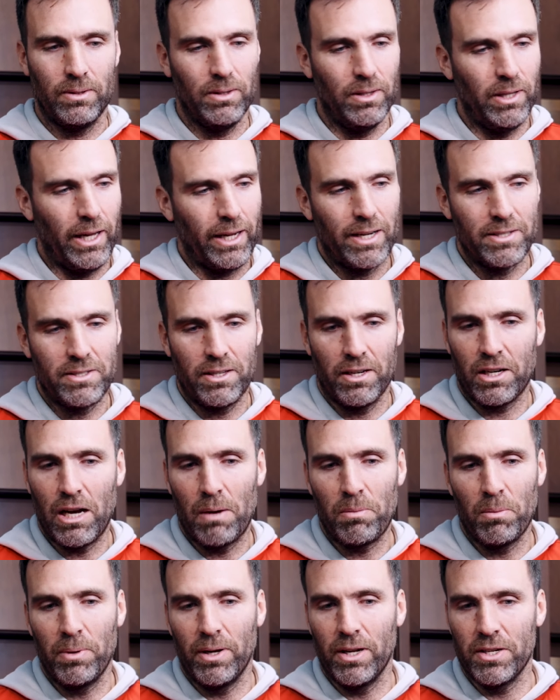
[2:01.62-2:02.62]
like I said a
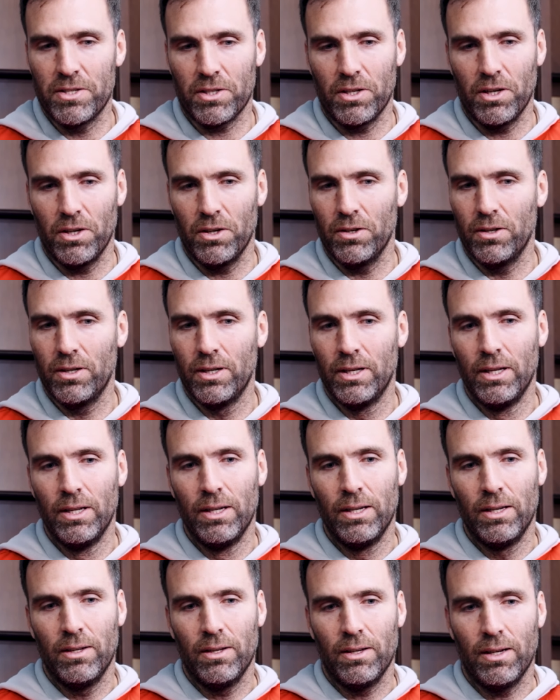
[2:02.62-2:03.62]
couple minutes ago,
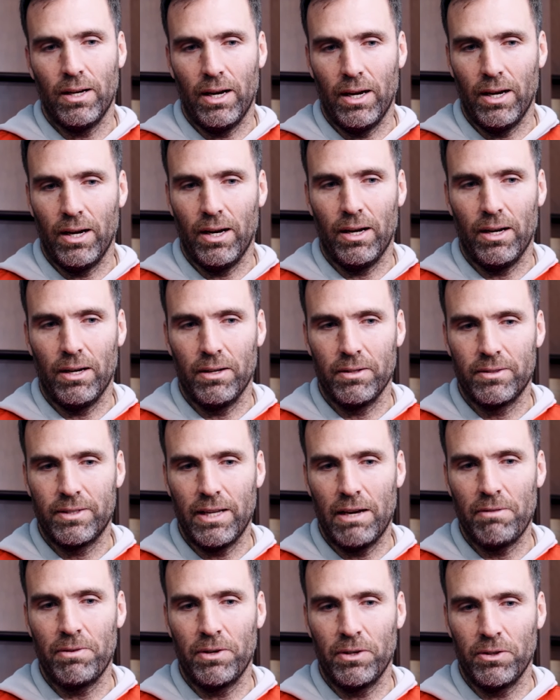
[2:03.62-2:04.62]

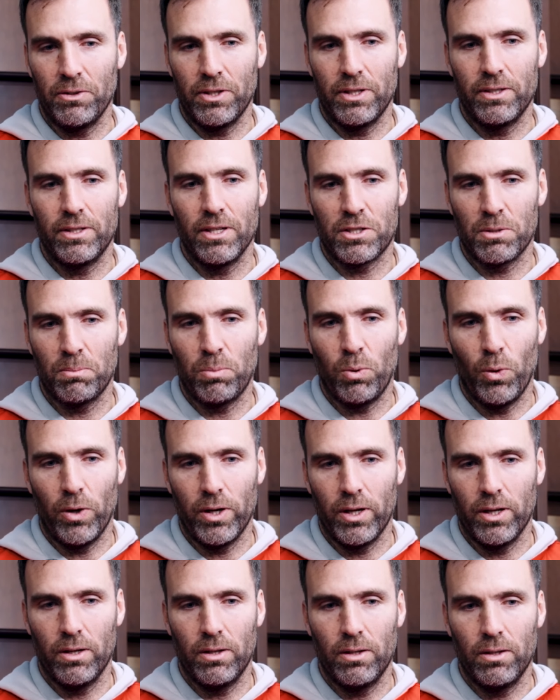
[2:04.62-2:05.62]
definitely
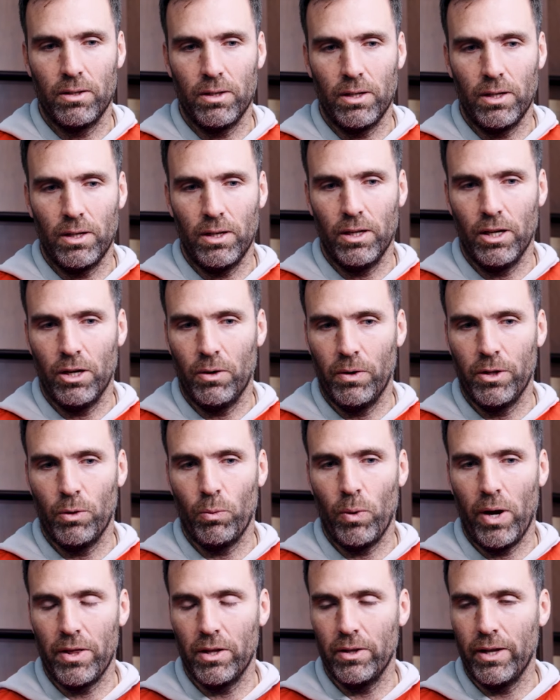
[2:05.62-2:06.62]
disappointed, you know, in the
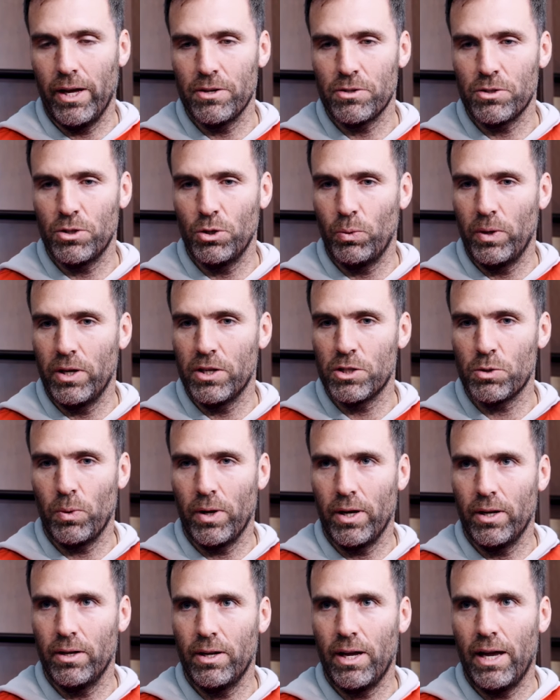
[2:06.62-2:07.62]
way the last 2 weeks
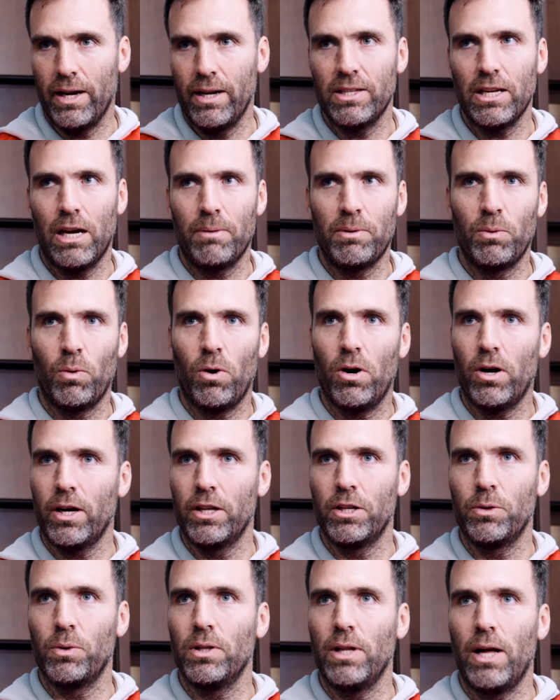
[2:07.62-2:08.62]
went. Anytime you walk
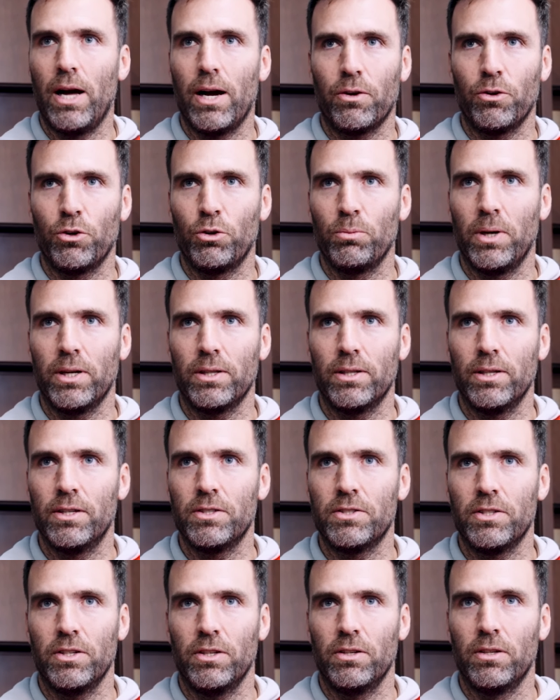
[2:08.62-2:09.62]
into a locker room like
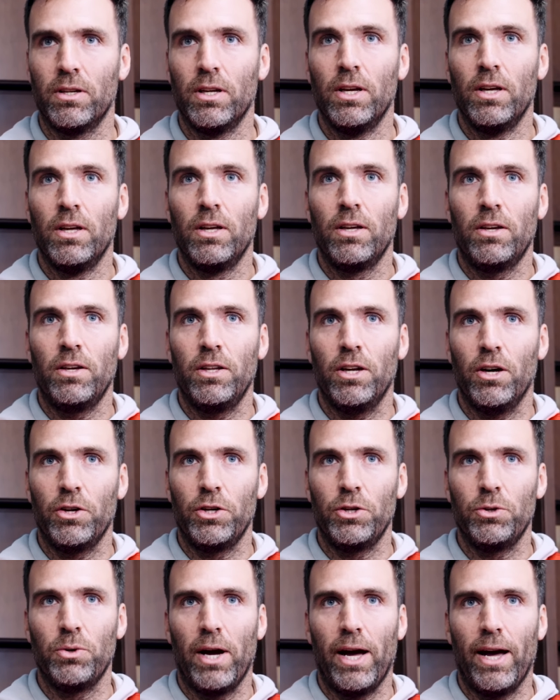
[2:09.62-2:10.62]
this and, you know,
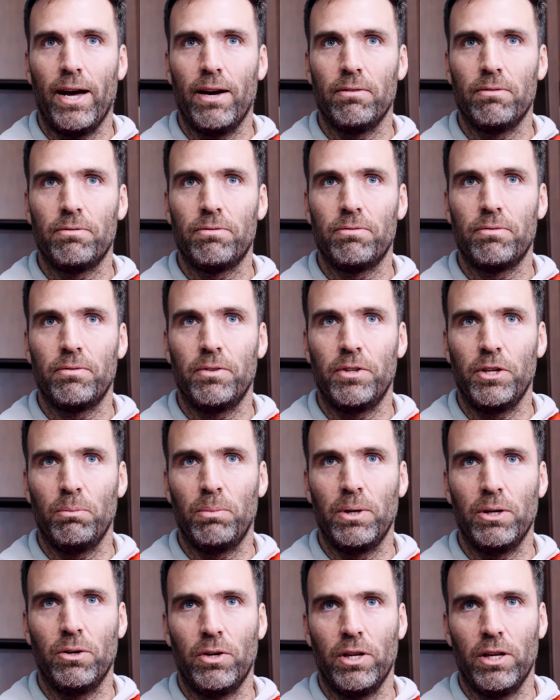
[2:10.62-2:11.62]
you have the
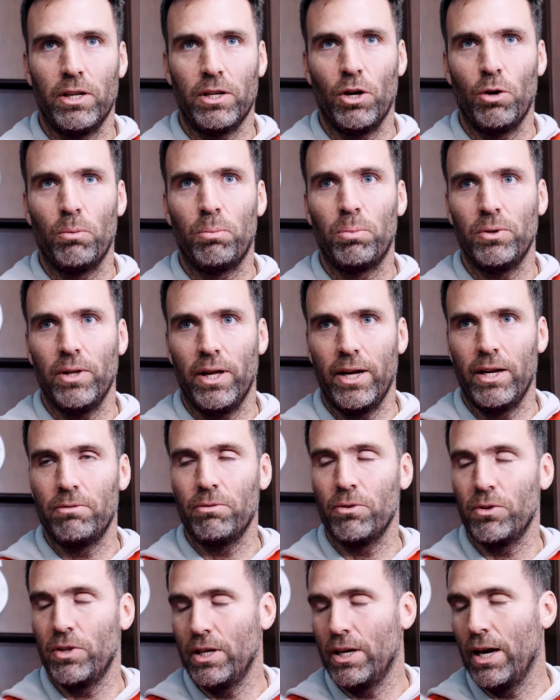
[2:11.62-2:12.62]
ability to go play
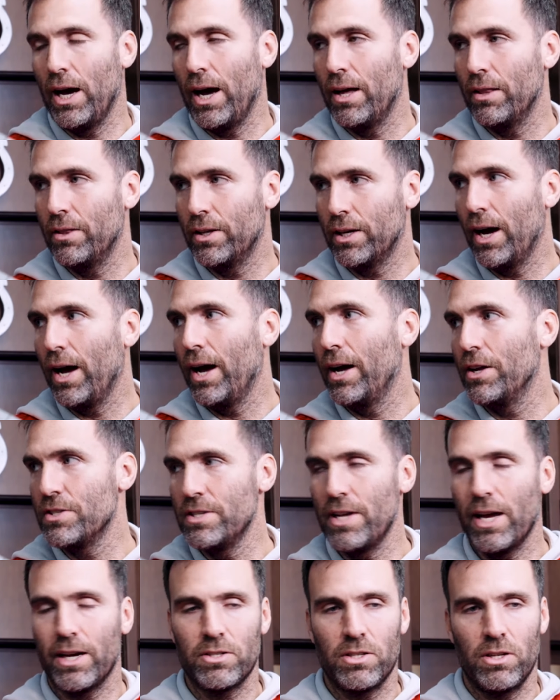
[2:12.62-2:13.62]
for the guys
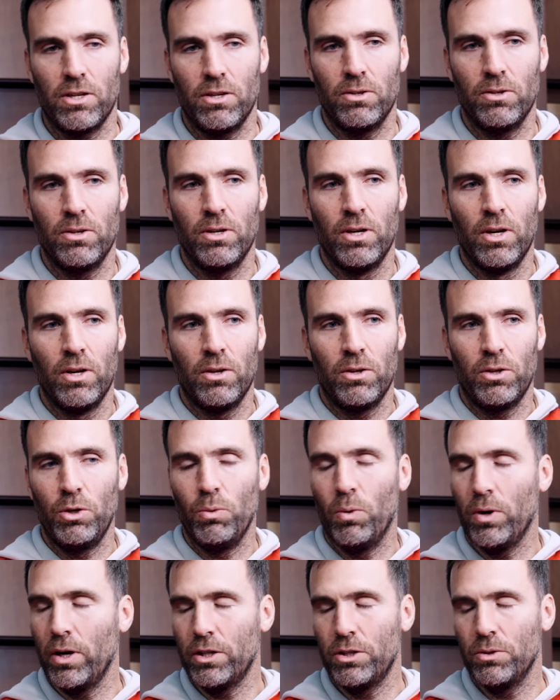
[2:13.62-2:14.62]
next to you,
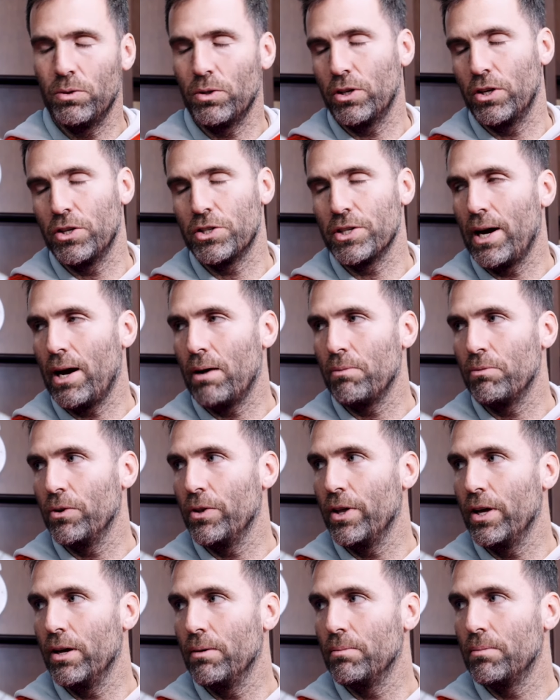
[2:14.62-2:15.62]
you want to do a good job
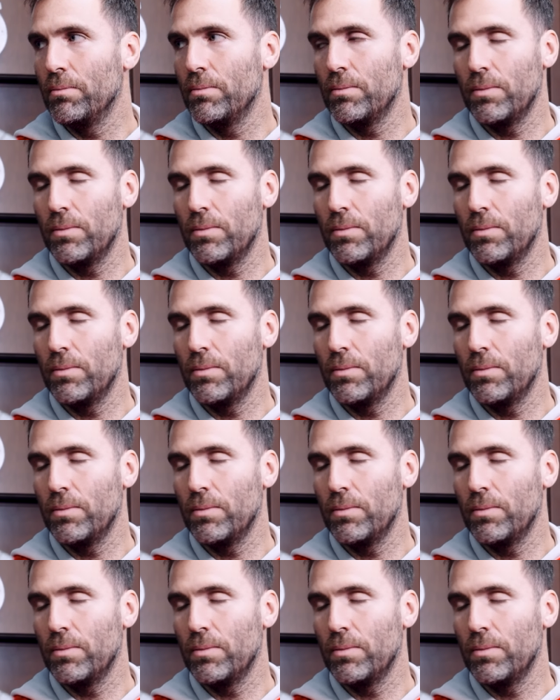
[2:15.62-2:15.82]
for them.